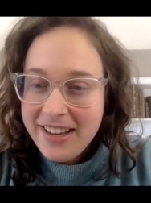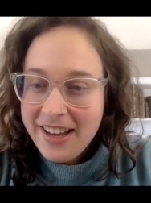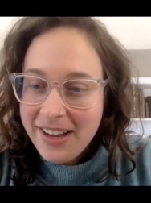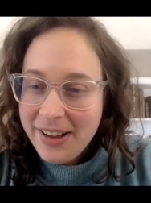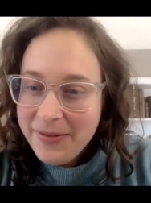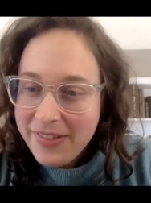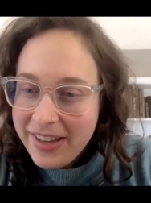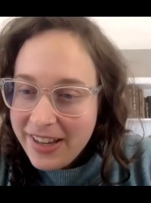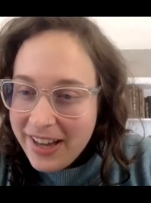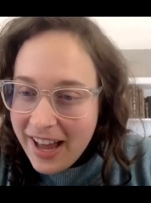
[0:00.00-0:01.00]

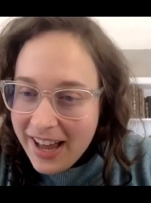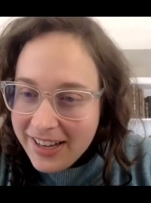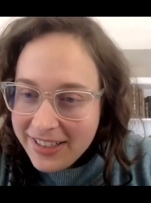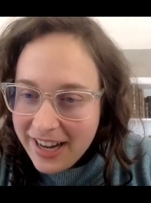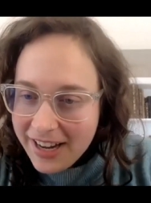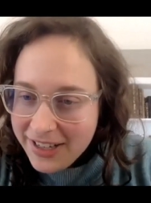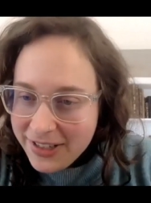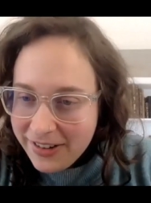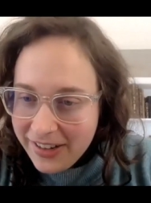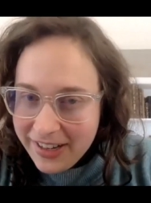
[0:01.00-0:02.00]
Um, and yeah, I just
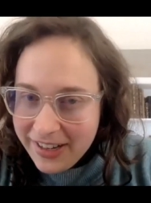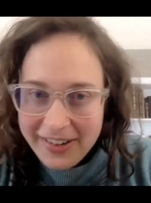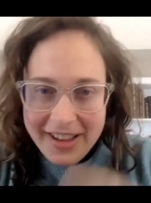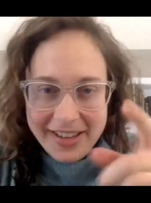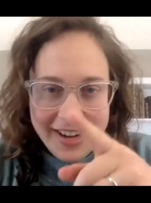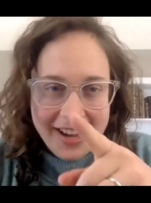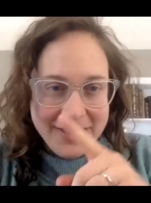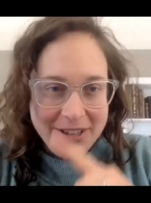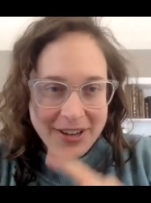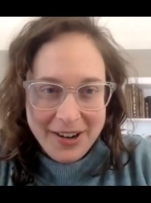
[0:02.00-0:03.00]
want to read. And then
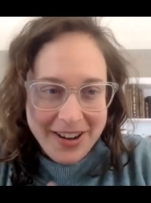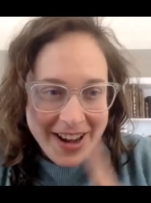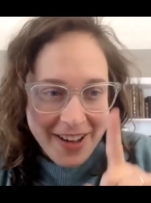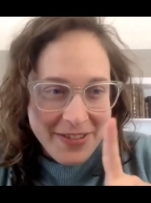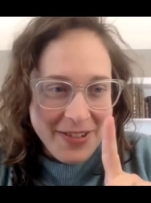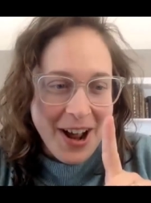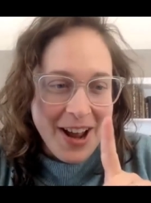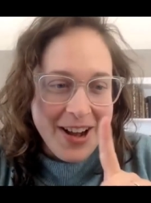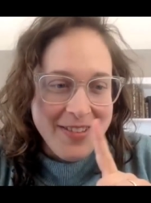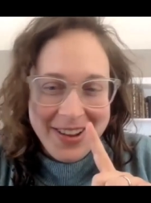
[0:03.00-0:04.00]
Esther, I know I haven't
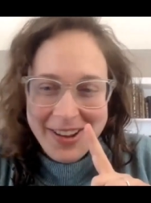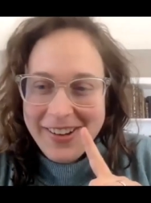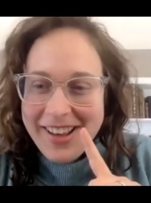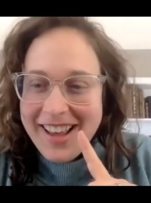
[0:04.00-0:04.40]
forgotten about you.